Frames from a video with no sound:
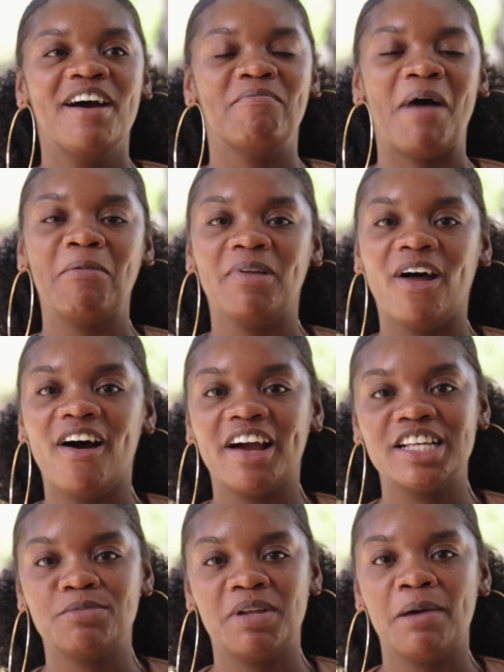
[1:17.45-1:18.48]
my blog
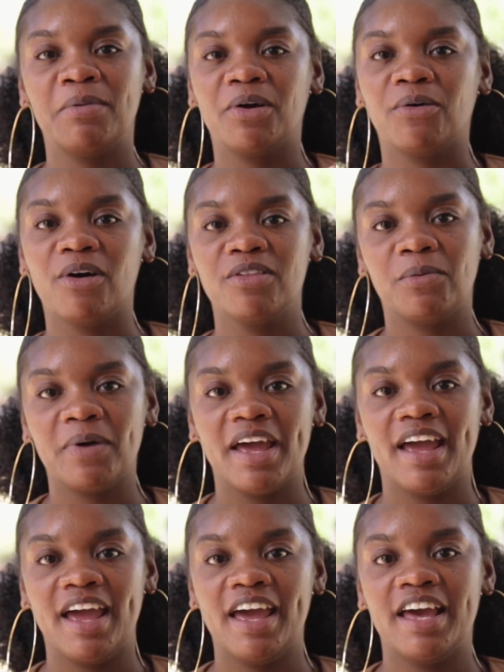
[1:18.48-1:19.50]
has been able to grow the
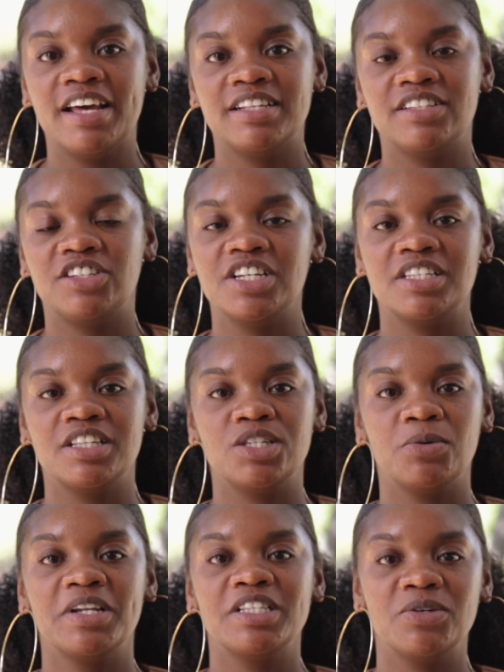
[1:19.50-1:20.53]
way it has just in
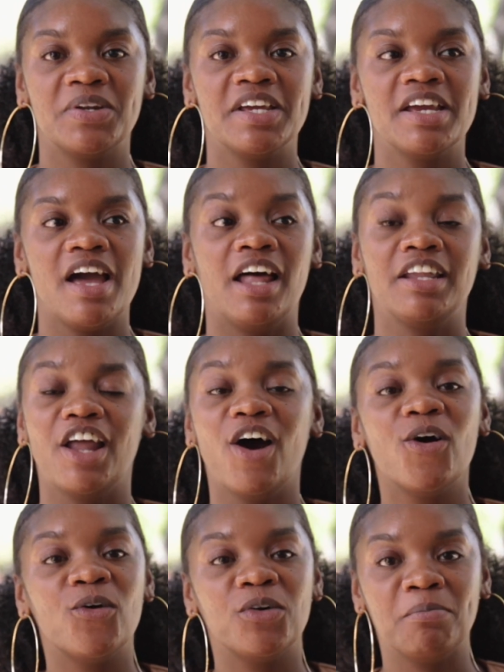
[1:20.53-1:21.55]
2020
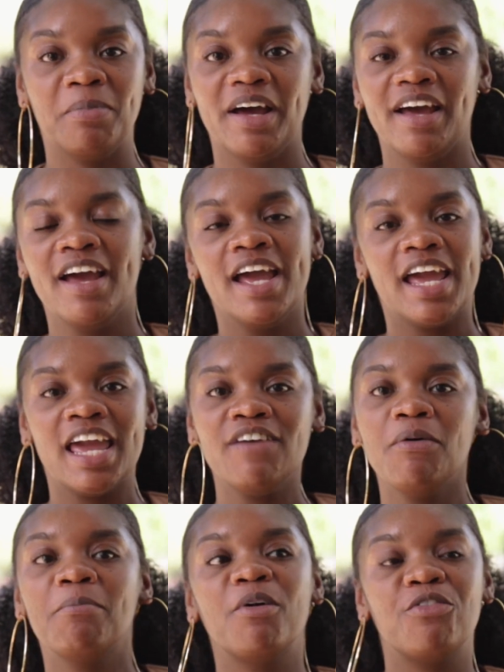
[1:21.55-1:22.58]
alone, but
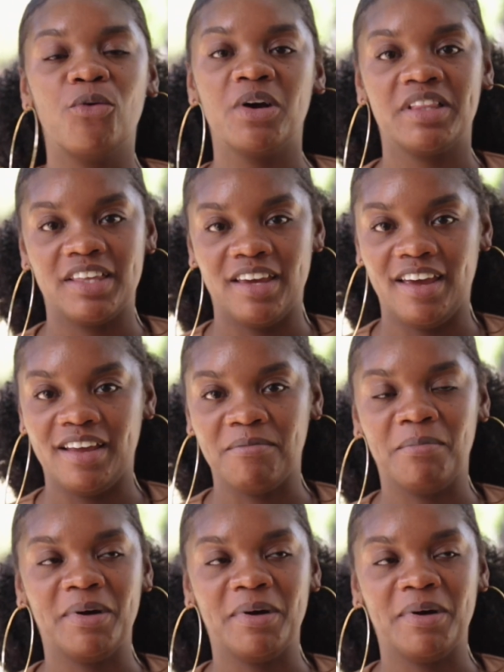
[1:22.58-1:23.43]
even before then.